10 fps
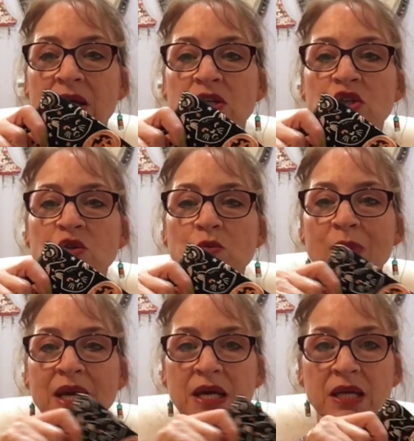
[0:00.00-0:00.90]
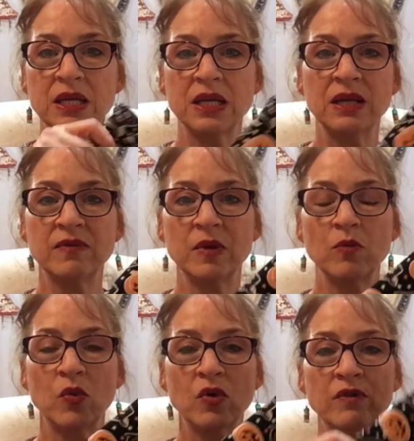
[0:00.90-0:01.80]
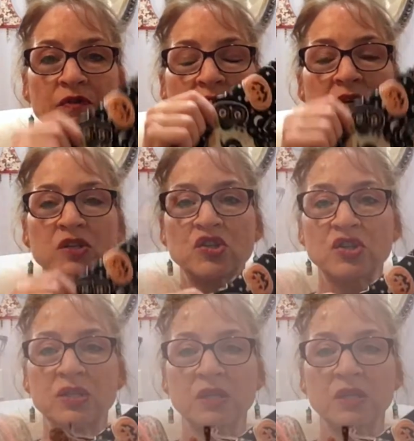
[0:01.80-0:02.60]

to make it even more finished.